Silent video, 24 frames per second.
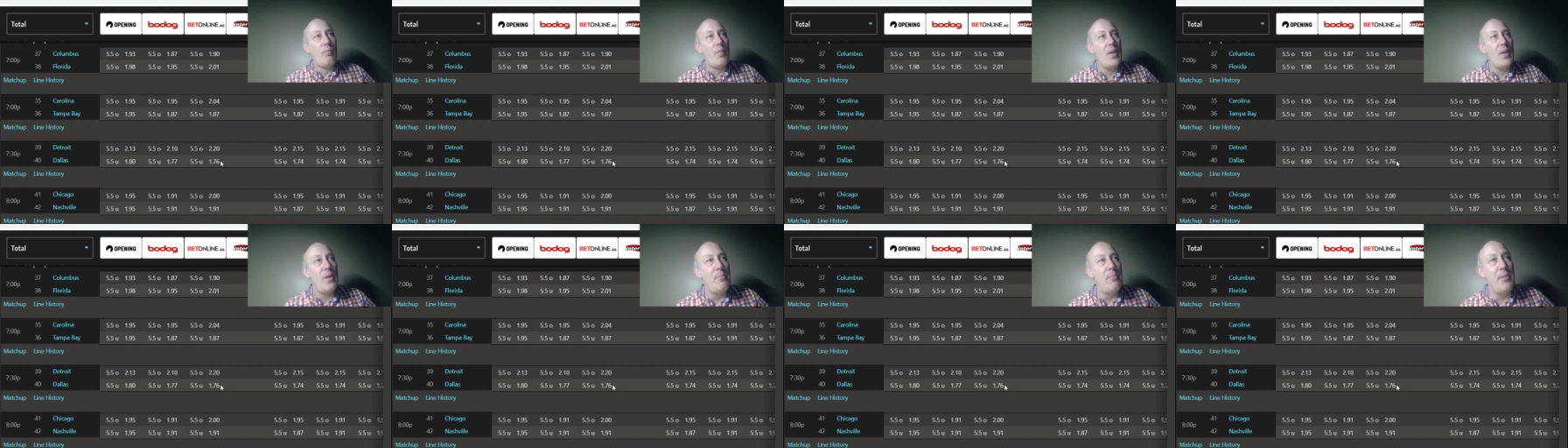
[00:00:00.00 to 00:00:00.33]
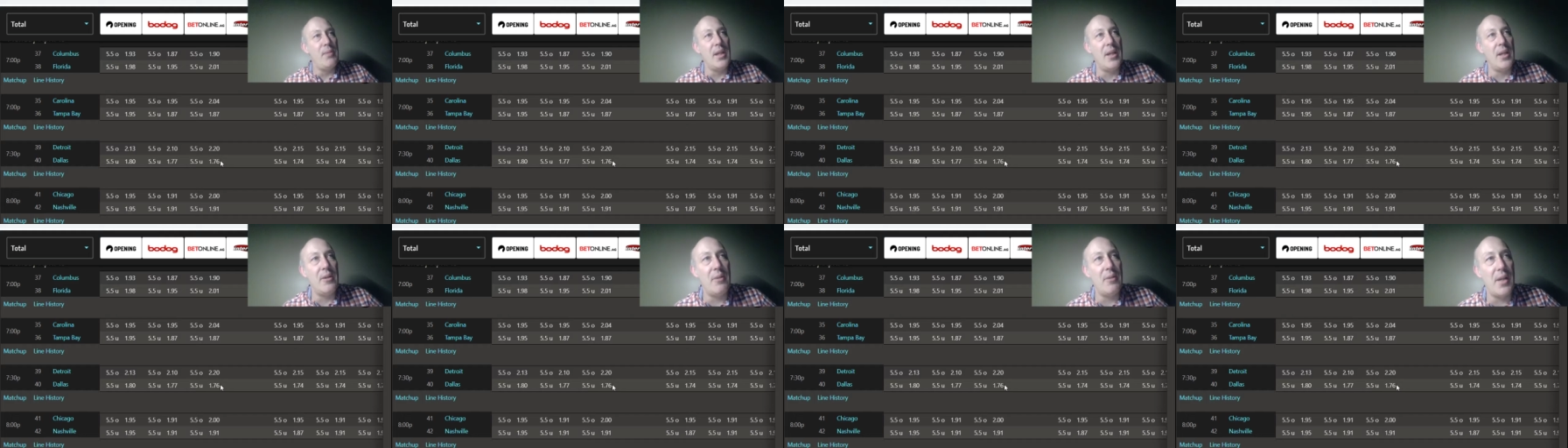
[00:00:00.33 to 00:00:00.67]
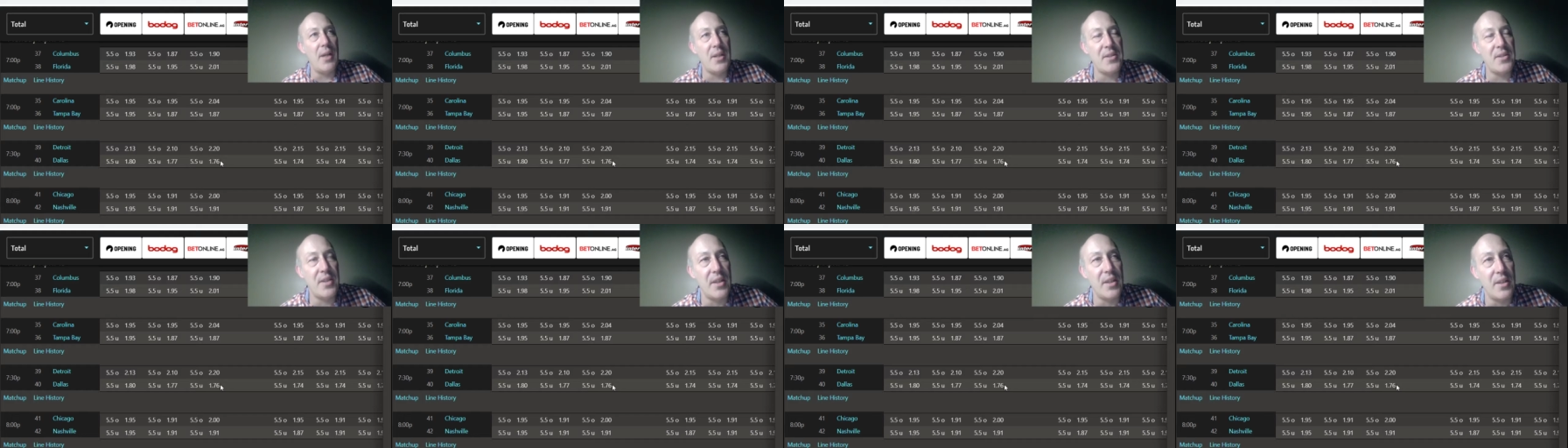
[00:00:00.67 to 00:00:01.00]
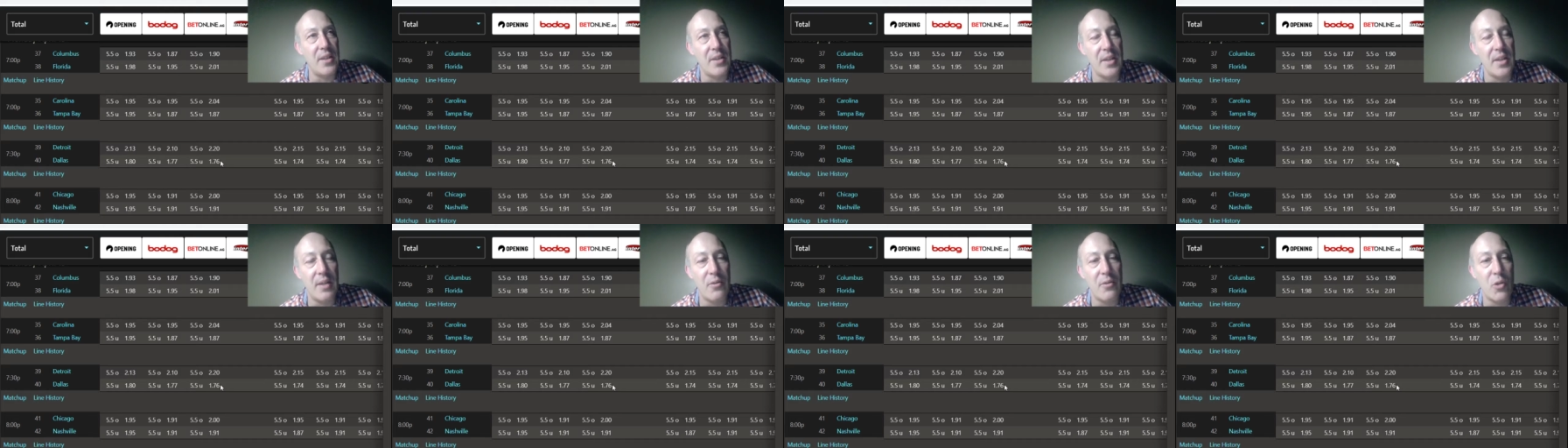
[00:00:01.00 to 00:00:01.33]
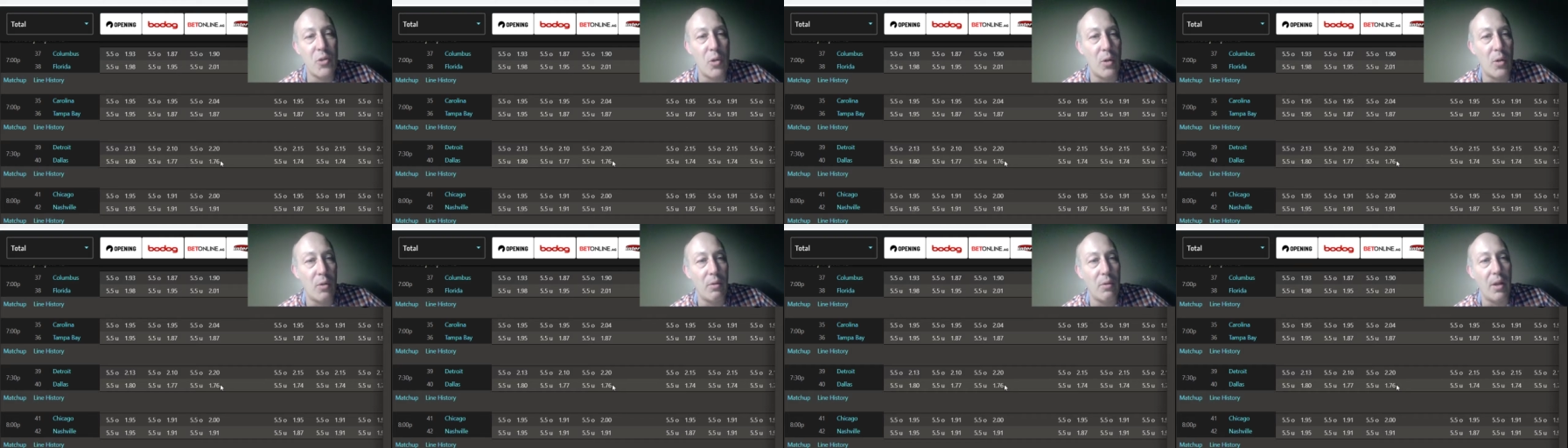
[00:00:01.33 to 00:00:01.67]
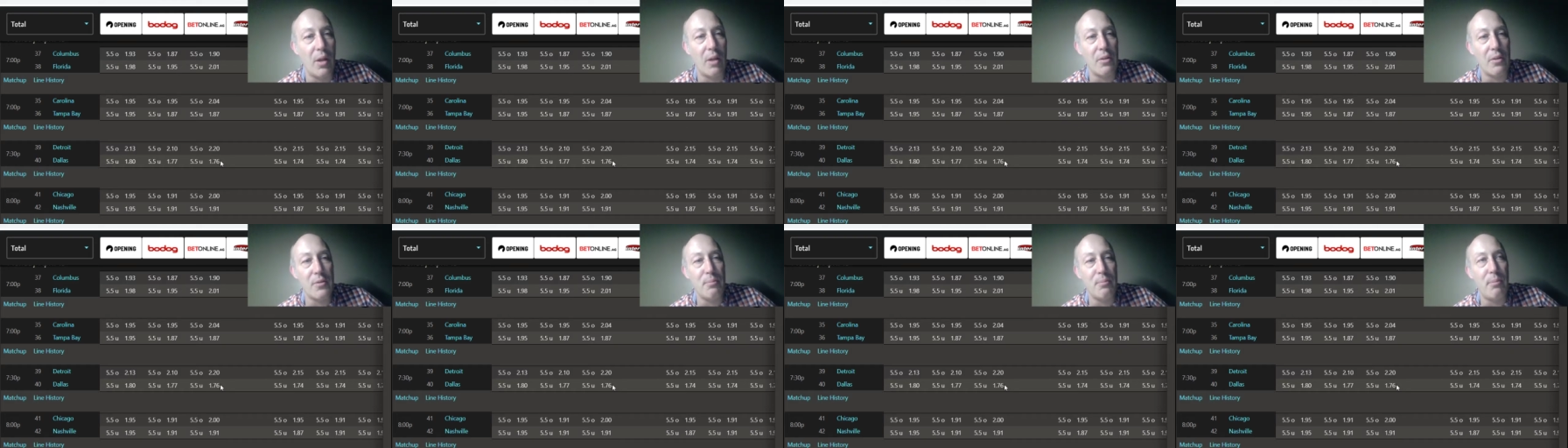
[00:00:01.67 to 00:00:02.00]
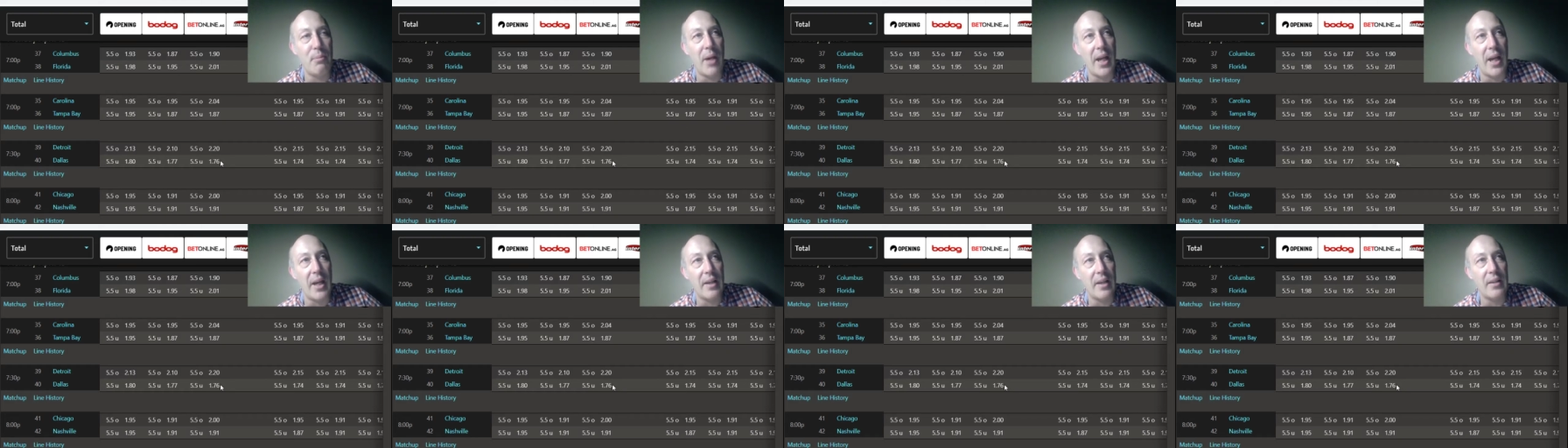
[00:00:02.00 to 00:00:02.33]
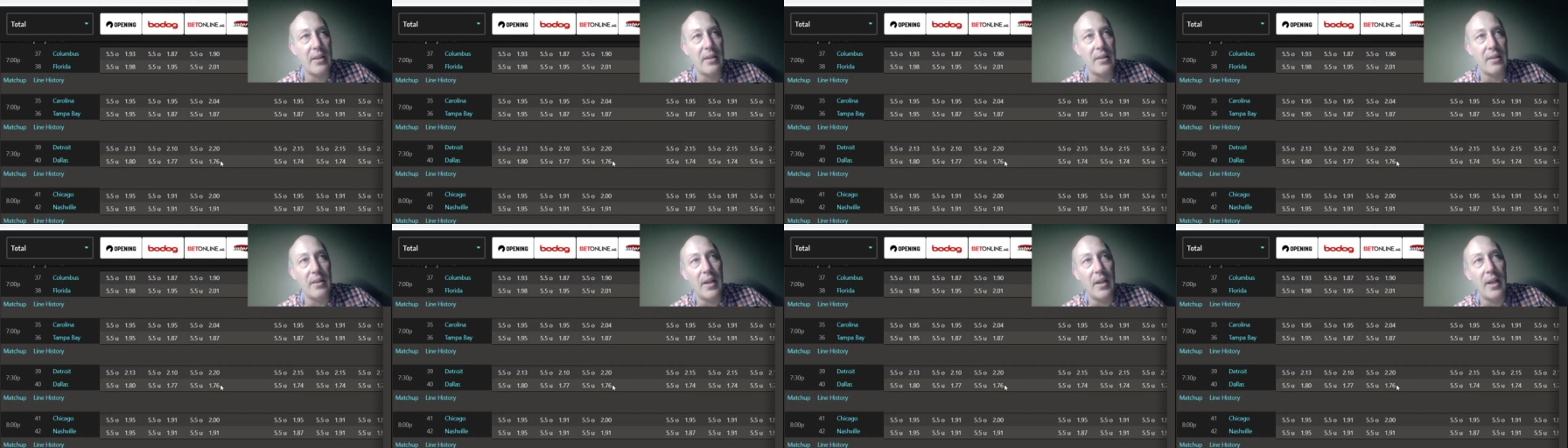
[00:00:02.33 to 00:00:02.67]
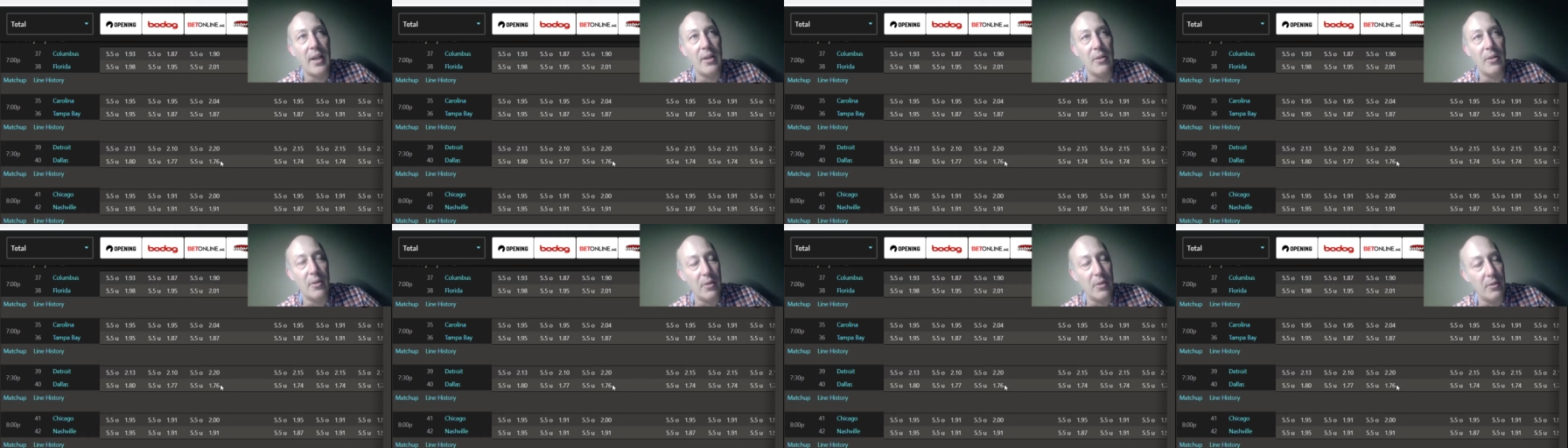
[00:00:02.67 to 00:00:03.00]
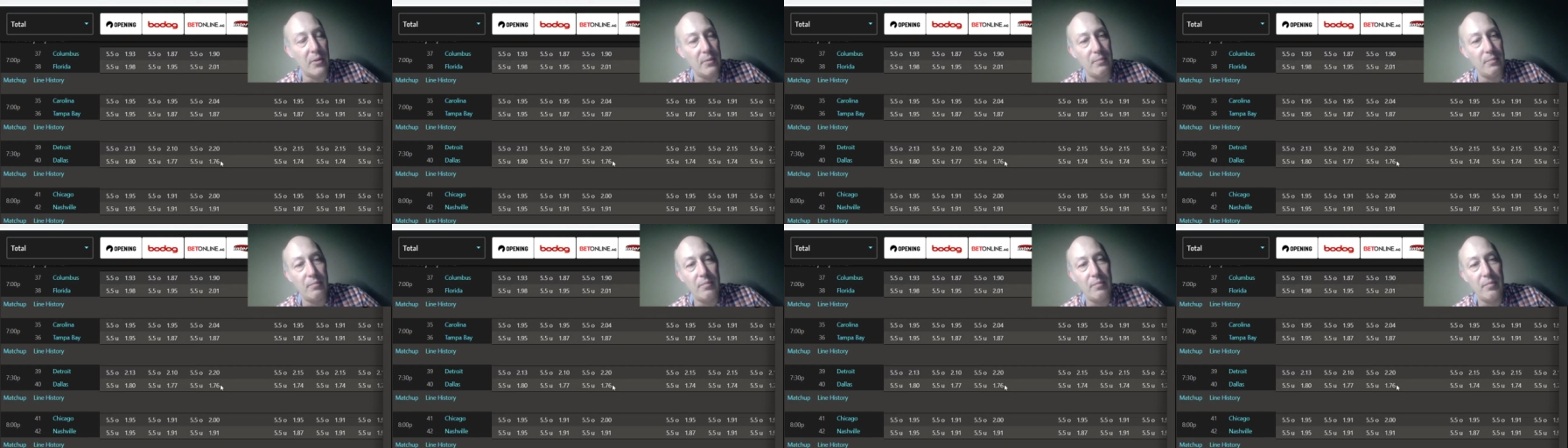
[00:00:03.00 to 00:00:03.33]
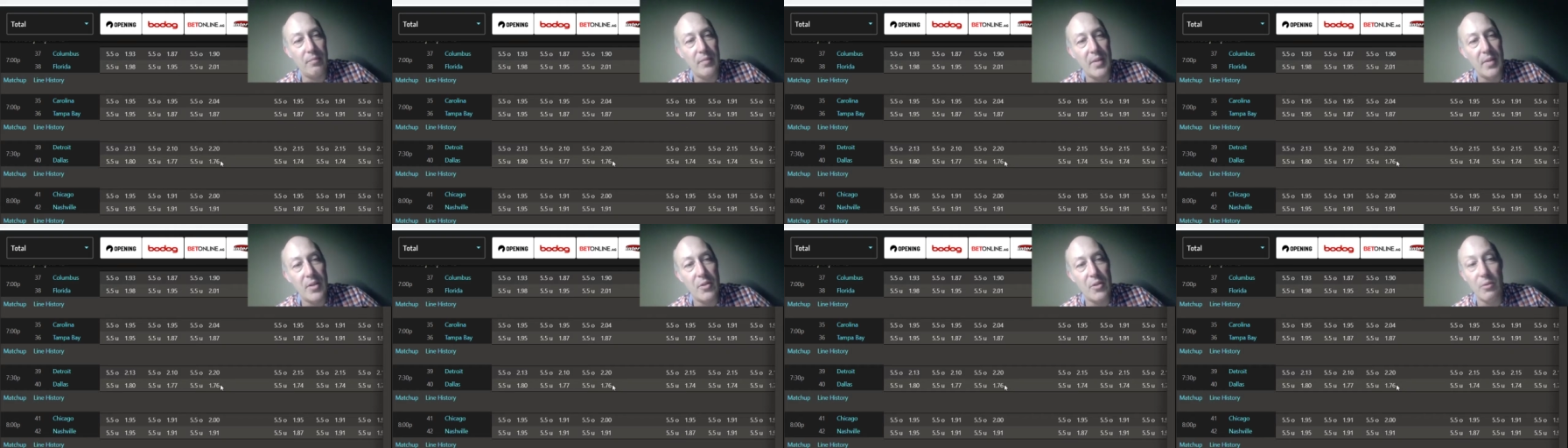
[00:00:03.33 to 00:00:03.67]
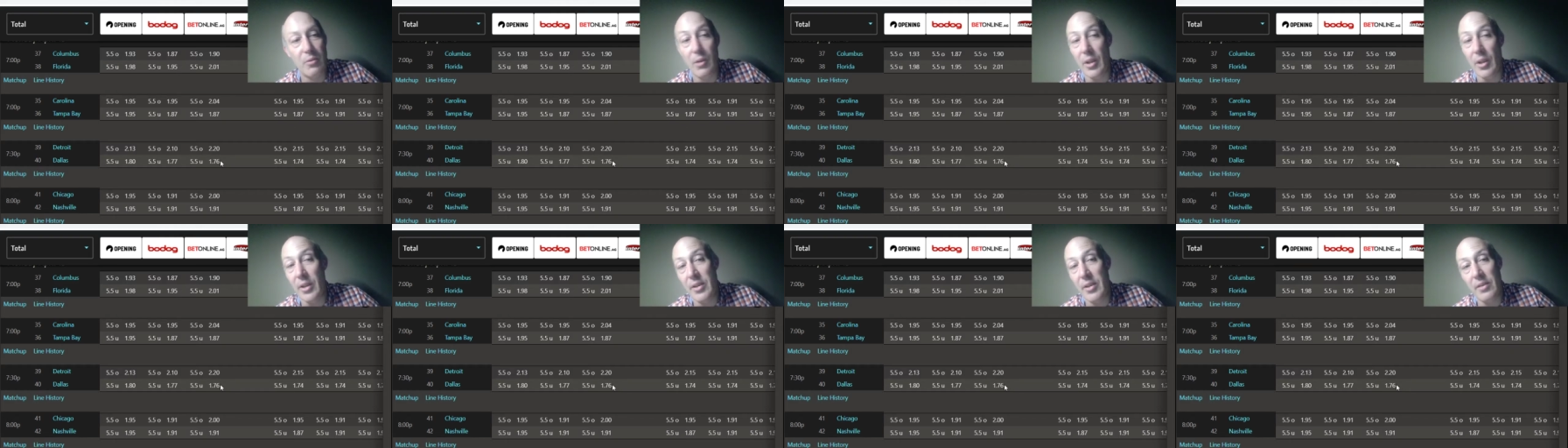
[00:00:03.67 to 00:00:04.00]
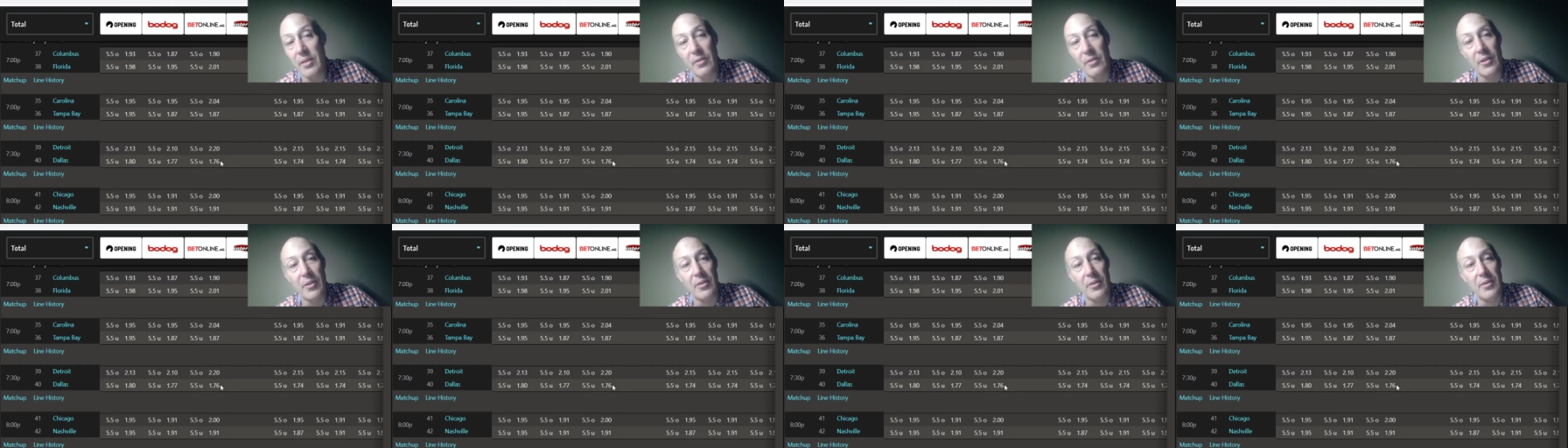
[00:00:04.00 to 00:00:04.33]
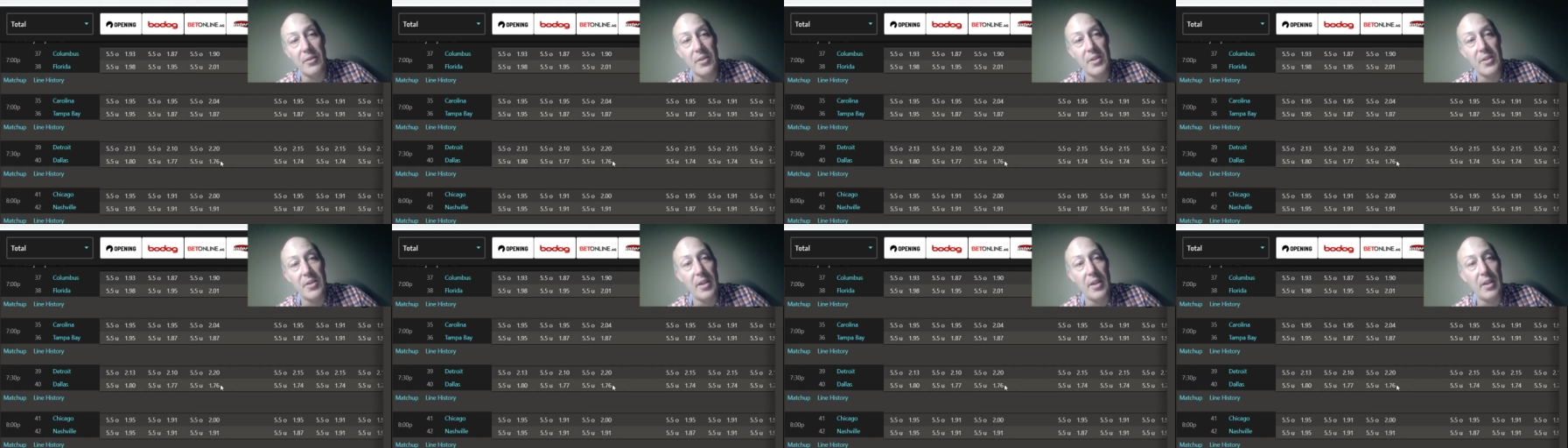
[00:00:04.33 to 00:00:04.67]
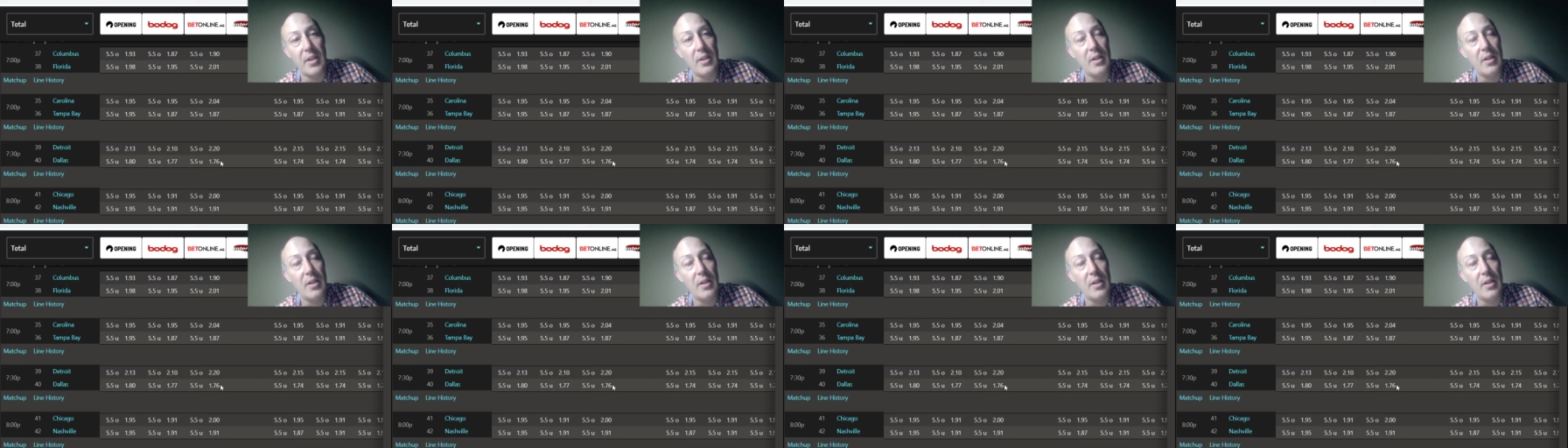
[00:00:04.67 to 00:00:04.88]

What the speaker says: It'd be interesting to see if Tortorella's back. I don't know. It's really difficult to say.